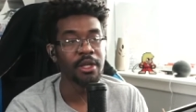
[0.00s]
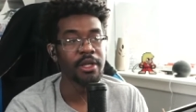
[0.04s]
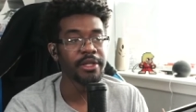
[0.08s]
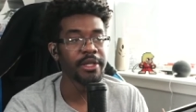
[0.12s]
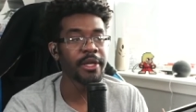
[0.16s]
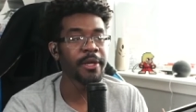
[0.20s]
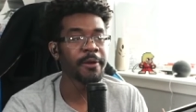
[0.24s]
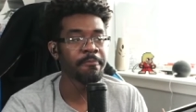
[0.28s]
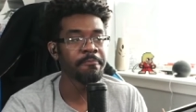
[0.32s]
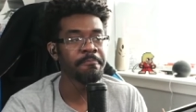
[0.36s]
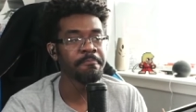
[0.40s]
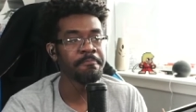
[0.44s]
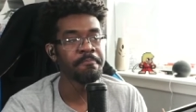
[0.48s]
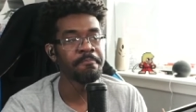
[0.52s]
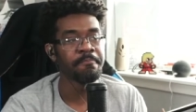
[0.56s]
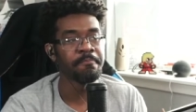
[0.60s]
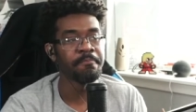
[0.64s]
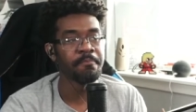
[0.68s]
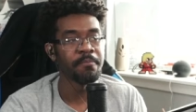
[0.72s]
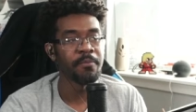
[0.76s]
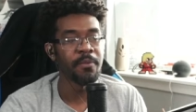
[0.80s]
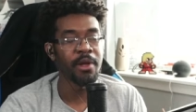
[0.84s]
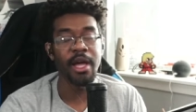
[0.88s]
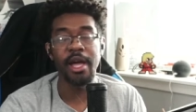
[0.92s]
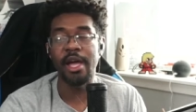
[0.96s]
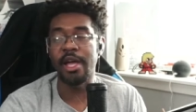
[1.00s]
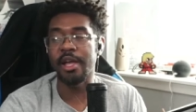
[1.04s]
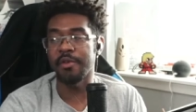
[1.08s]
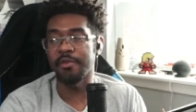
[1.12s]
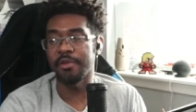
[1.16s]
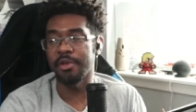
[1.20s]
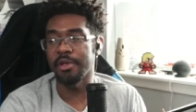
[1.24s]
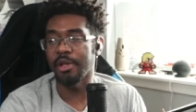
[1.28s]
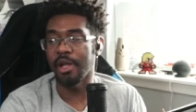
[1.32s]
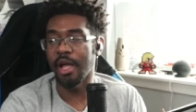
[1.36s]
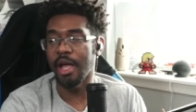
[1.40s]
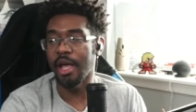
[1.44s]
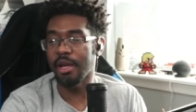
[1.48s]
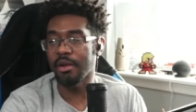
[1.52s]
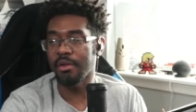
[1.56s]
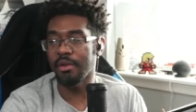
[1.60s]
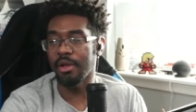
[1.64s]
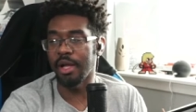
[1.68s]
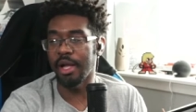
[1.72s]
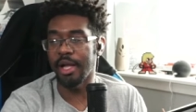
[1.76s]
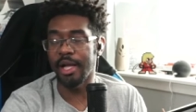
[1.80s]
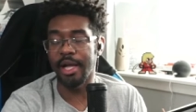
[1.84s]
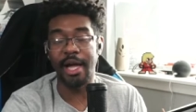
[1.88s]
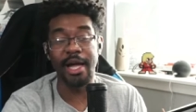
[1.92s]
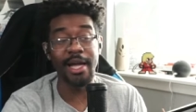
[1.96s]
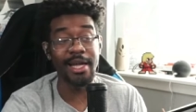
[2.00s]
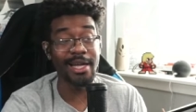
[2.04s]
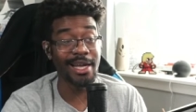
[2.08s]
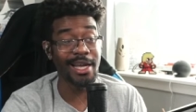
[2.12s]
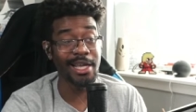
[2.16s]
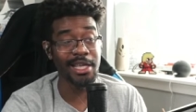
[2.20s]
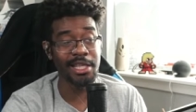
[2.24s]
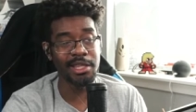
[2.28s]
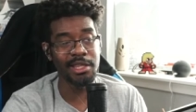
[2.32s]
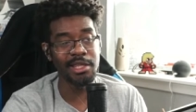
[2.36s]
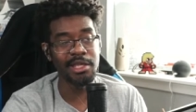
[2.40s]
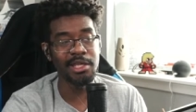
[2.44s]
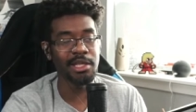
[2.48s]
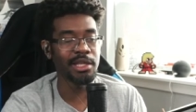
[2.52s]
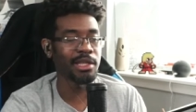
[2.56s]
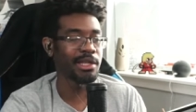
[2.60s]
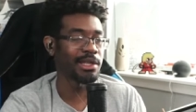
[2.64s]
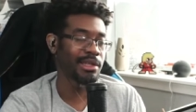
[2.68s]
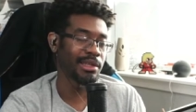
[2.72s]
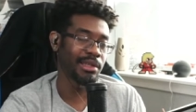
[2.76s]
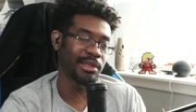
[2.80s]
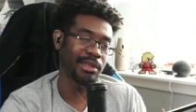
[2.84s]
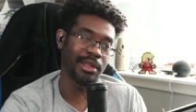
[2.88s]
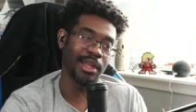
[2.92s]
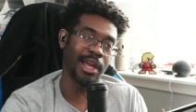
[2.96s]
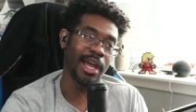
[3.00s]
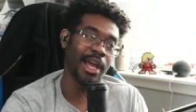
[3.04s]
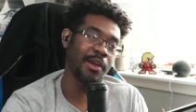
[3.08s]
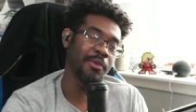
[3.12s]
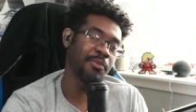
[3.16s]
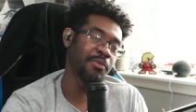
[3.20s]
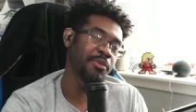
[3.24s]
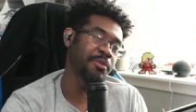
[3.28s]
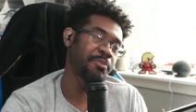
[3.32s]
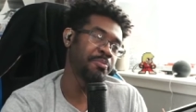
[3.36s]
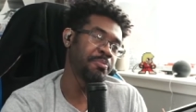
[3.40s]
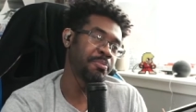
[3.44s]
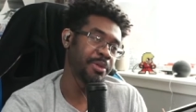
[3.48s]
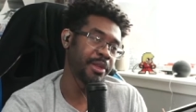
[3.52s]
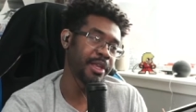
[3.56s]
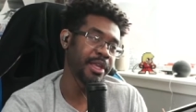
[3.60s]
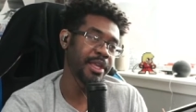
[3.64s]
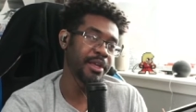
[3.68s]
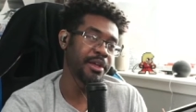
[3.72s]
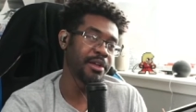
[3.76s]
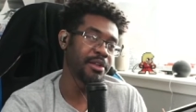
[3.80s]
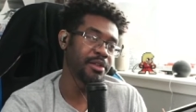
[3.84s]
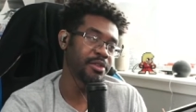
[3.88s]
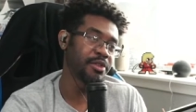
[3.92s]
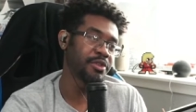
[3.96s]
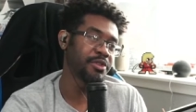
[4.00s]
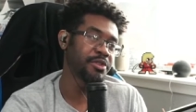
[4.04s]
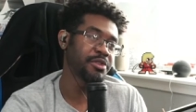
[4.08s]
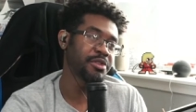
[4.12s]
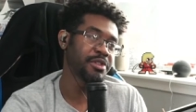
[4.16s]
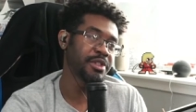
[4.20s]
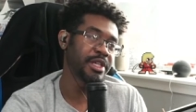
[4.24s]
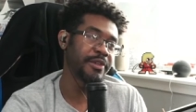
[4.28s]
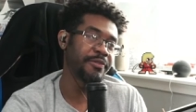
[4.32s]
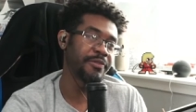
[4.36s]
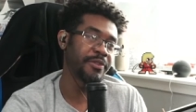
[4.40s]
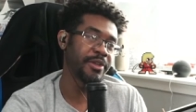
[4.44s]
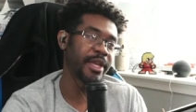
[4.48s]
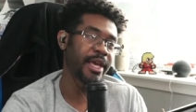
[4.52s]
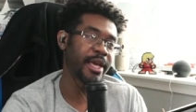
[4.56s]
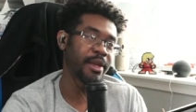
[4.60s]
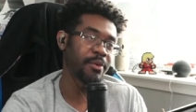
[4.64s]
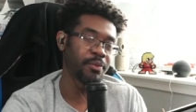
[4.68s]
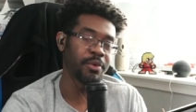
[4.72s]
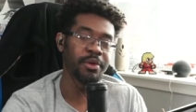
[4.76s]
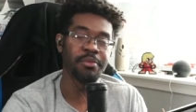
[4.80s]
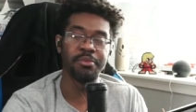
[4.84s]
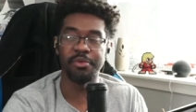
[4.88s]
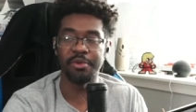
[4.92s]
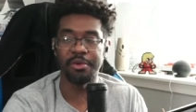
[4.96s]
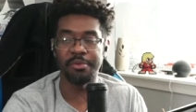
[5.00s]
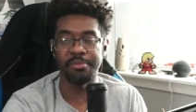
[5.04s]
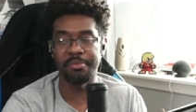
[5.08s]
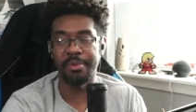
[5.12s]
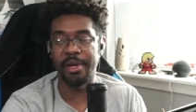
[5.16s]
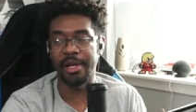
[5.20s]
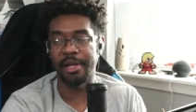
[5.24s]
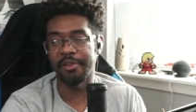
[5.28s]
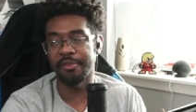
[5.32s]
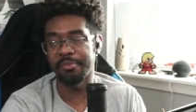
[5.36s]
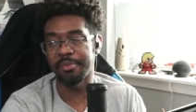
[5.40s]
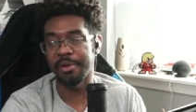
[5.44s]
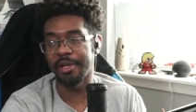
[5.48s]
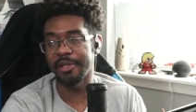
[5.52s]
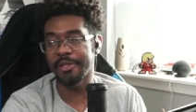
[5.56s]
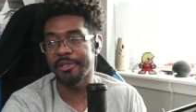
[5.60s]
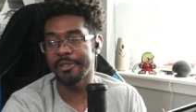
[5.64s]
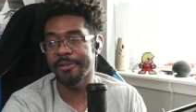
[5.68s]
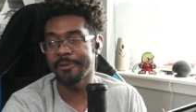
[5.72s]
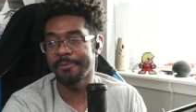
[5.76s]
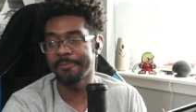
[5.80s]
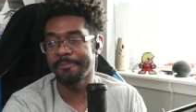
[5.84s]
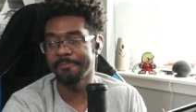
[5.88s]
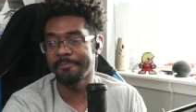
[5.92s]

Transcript: Yeah. I agree. I don't. I, I think I would play Ultra if it had one more bounce match.